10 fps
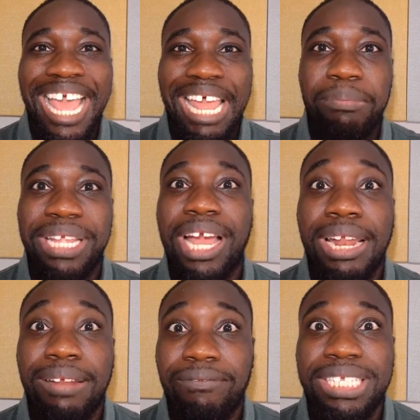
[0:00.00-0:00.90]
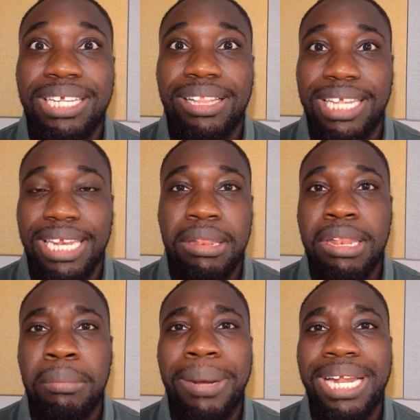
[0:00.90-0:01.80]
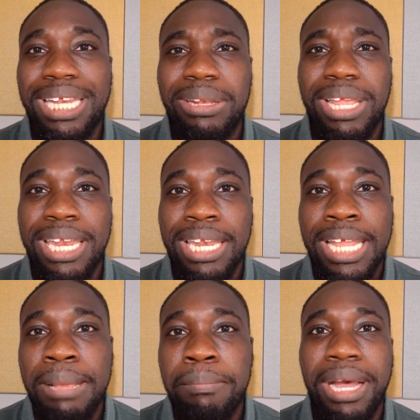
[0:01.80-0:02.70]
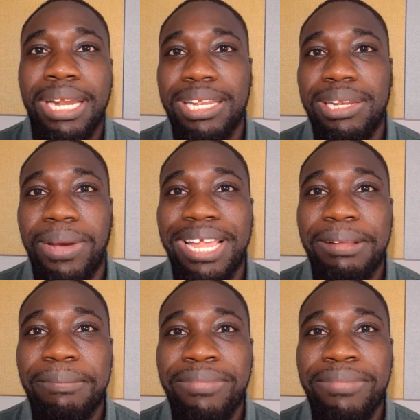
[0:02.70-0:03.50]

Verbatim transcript: and beyond physically and in an embodied and an embodied way.